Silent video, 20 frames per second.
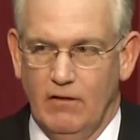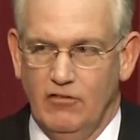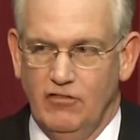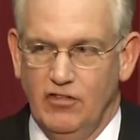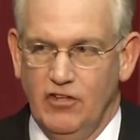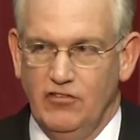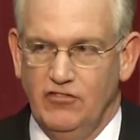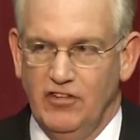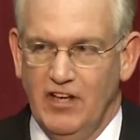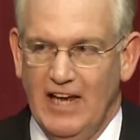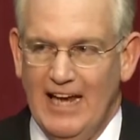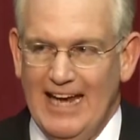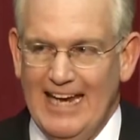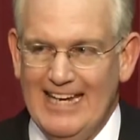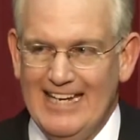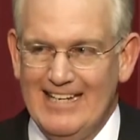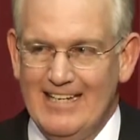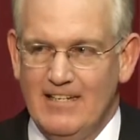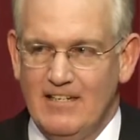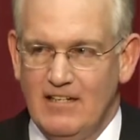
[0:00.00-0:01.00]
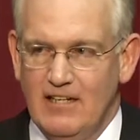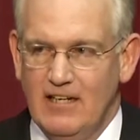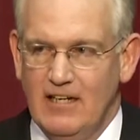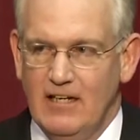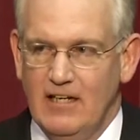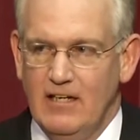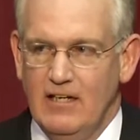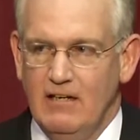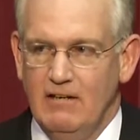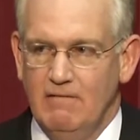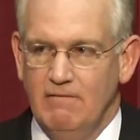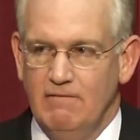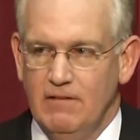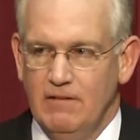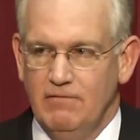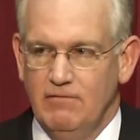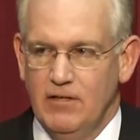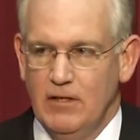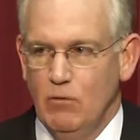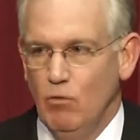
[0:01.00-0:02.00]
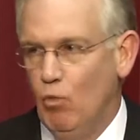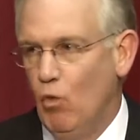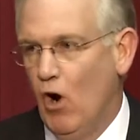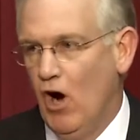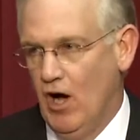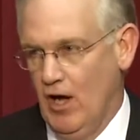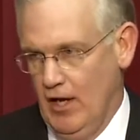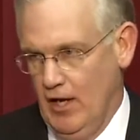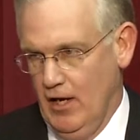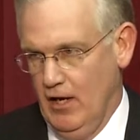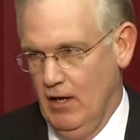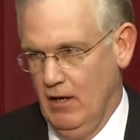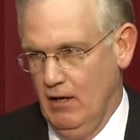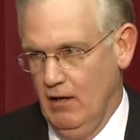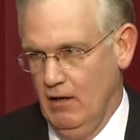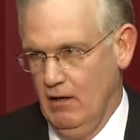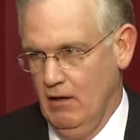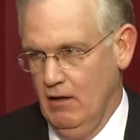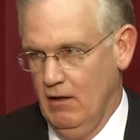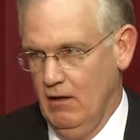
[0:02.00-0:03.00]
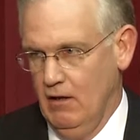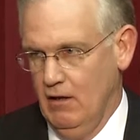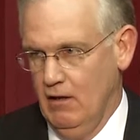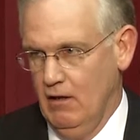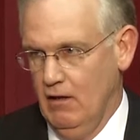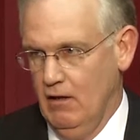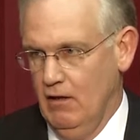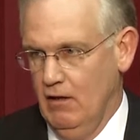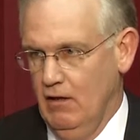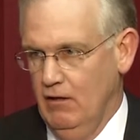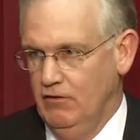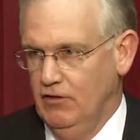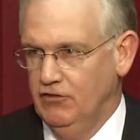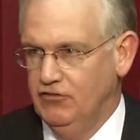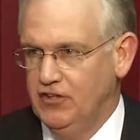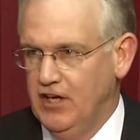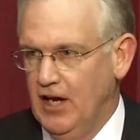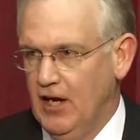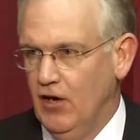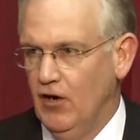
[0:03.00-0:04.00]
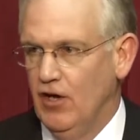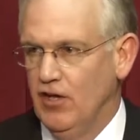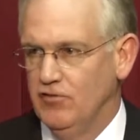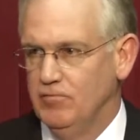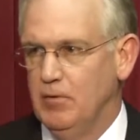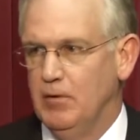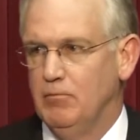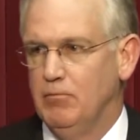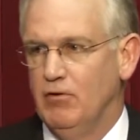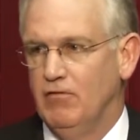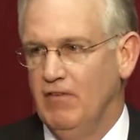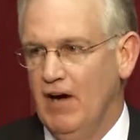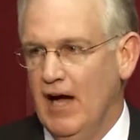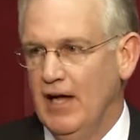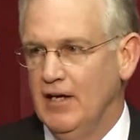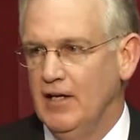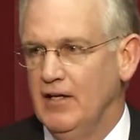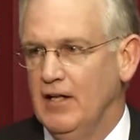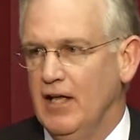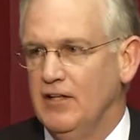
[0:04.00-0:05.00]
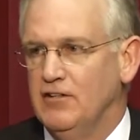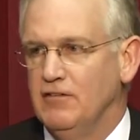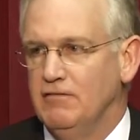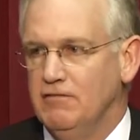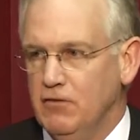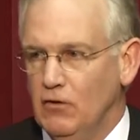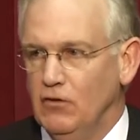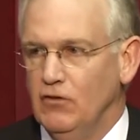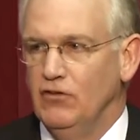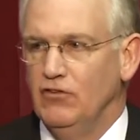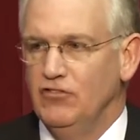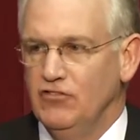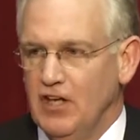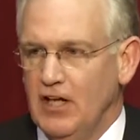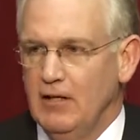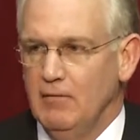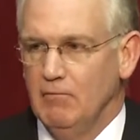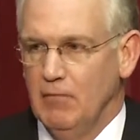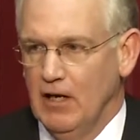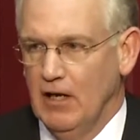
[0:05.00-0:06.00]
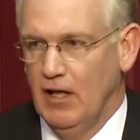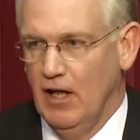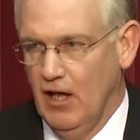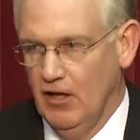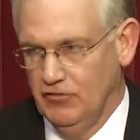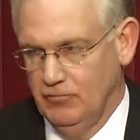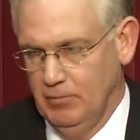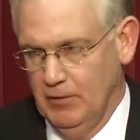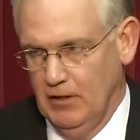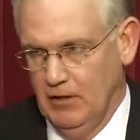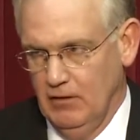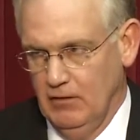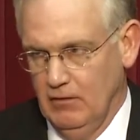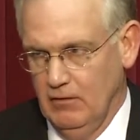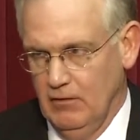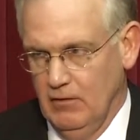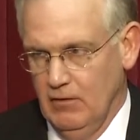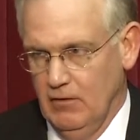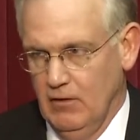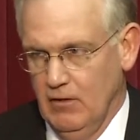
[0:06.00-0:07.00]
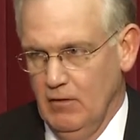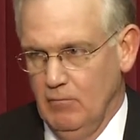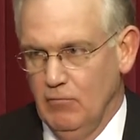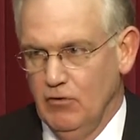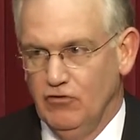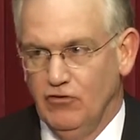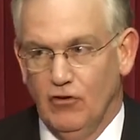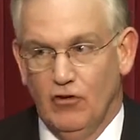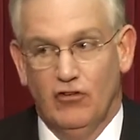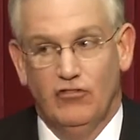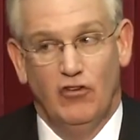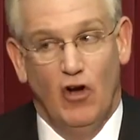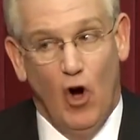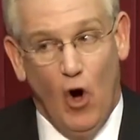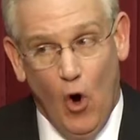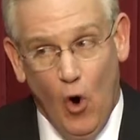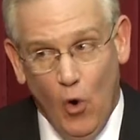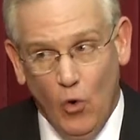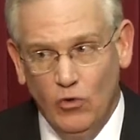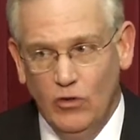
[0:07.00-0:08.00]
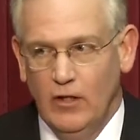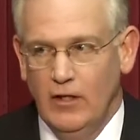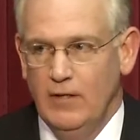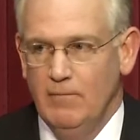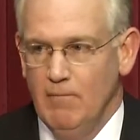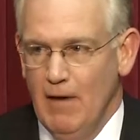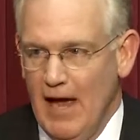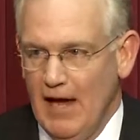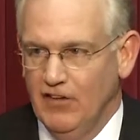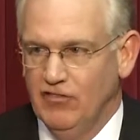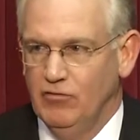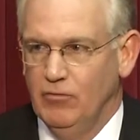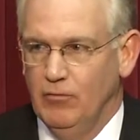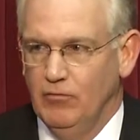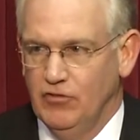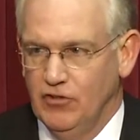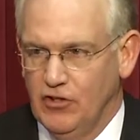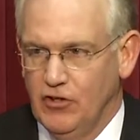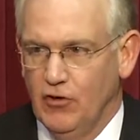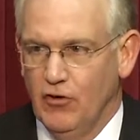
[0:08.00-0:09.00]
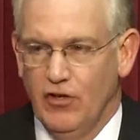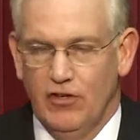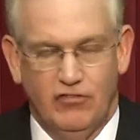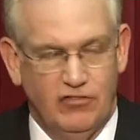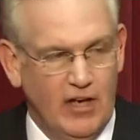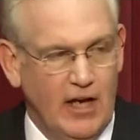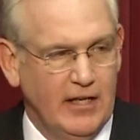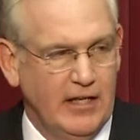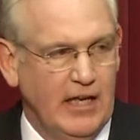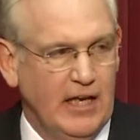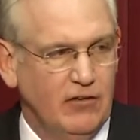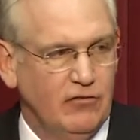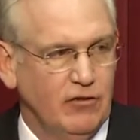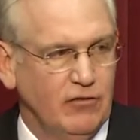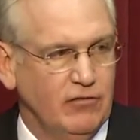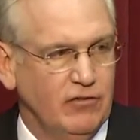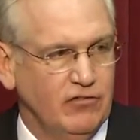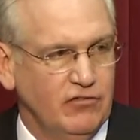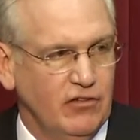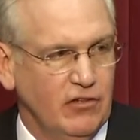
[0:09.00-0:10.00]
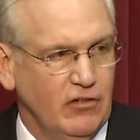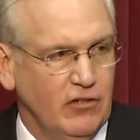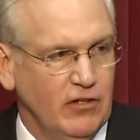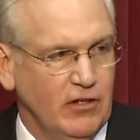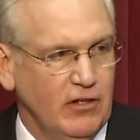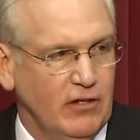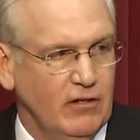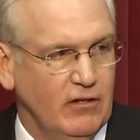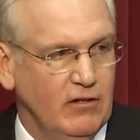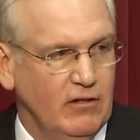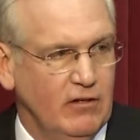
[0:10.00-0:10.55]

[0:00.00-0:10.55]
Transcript: Since 1851, this care has been provided at the Fulton State Mental Hospital, Missouri's only maximum security psychiatric facility,